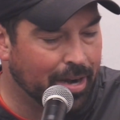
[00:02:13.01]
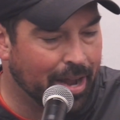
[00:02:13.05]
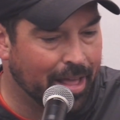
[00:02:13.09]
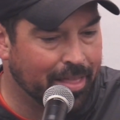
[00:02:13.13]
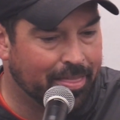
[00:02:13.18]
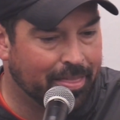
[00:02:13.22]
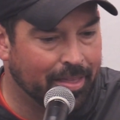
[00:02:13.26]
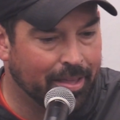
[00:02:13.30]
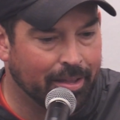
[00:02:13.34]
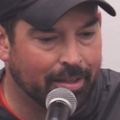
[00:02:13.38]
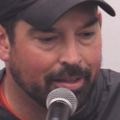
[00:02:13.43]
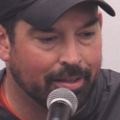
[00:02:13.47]
And I
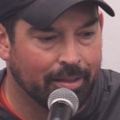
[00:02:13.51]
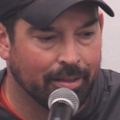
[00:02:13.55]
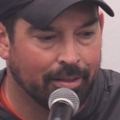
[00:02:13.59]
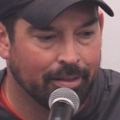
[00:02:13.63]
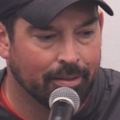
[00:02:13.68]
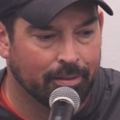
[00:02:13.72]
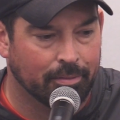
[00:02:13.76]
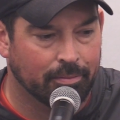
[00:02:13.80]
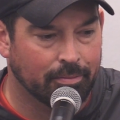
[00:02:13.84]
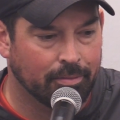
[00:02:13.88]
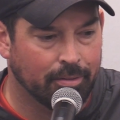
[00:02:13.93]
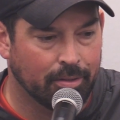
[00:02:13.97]
think
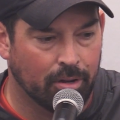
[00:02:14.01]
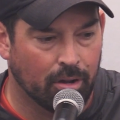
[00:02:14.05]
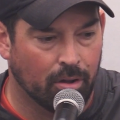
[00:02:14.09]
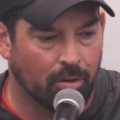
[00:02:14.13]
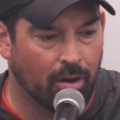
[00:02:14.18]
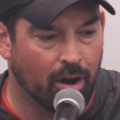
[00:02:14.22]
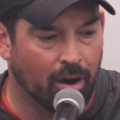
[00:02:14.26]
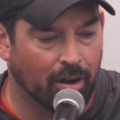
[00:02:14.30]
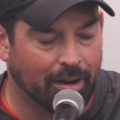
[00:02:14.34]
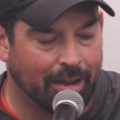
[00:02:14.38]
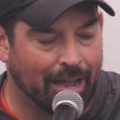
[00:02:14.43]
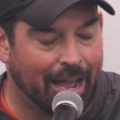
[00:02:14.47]

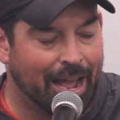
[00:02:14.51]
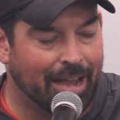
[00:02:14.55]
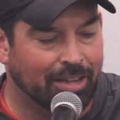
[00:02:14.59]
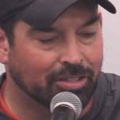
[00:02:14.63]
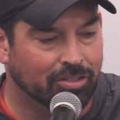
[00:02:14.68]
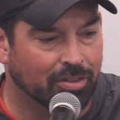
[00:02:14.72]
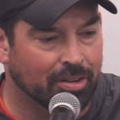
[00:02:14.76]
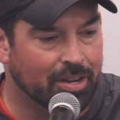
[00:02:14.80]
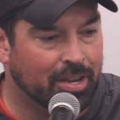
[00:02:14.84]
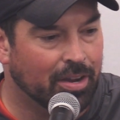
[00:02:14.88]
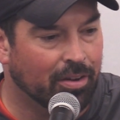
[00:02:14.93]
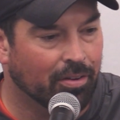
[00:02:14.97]
our
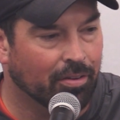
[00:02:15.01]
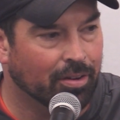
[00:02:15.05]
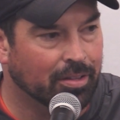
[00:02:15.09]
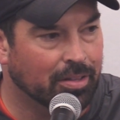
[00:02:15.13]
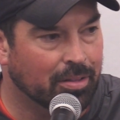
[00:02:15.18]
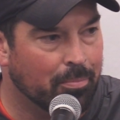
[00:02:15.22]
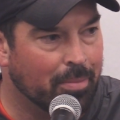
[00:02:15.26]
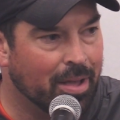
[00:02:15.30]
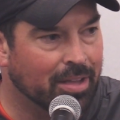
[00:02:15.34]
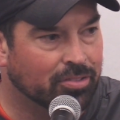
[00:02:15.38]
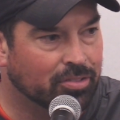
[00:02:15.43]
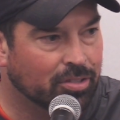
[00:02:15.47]
guys are hearing
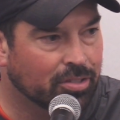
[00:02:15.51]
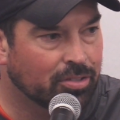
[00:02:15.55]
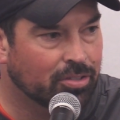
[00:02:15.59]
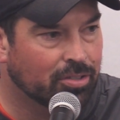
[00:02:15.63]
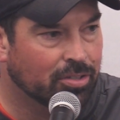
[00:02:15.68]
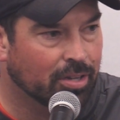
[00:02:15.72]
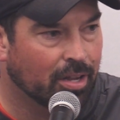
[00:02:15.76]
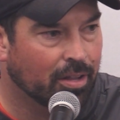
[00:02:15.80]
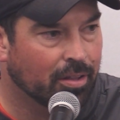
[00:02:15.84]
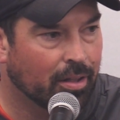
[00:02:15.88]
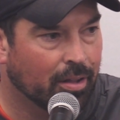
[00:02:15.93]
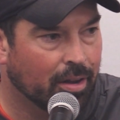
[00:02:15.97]
the message,
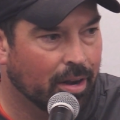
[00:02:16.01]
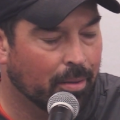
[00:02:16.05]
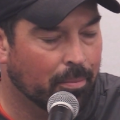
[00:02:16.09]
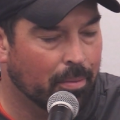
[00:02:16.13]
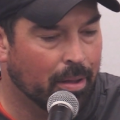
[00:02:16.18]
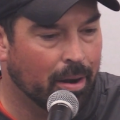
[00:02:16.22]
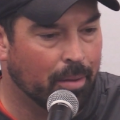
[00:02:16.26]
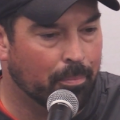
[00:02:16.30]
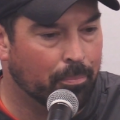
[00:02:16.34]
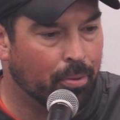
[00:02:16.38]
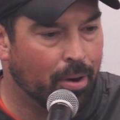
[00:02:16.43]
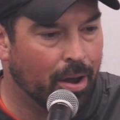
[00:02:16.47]
and
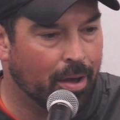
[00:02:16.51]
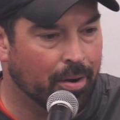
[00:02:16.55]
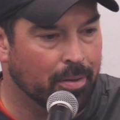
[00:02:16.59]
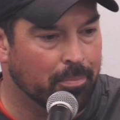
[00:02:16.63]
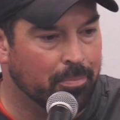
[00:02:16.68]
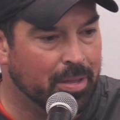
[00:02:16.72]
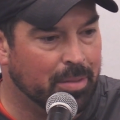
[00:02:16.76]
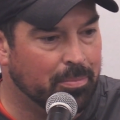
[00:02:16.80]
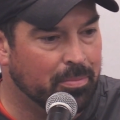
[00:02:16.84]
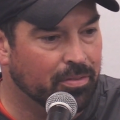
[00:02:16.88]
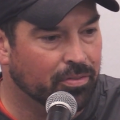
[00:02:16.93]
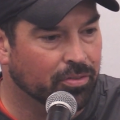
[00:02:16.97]
I'm proud
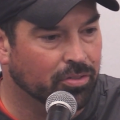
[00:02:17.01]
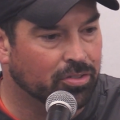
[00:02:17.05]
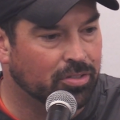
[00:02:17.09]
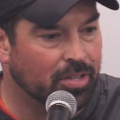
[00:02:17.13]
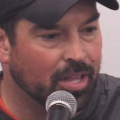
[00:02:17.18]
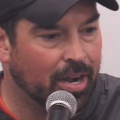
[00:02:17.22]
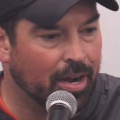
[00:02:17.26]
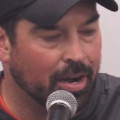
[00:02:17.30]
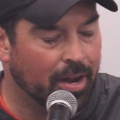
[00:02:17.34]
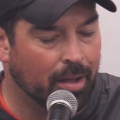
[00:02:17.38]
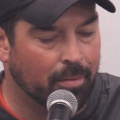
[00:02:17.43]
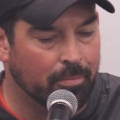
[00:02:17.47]
of BB for
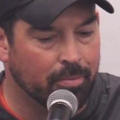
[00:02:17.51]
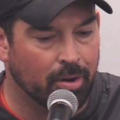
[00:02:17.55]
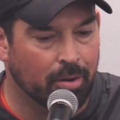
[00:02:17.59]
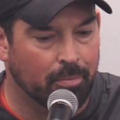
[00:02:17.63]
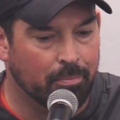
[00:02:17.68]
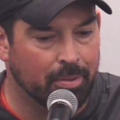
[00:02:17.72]
standing up.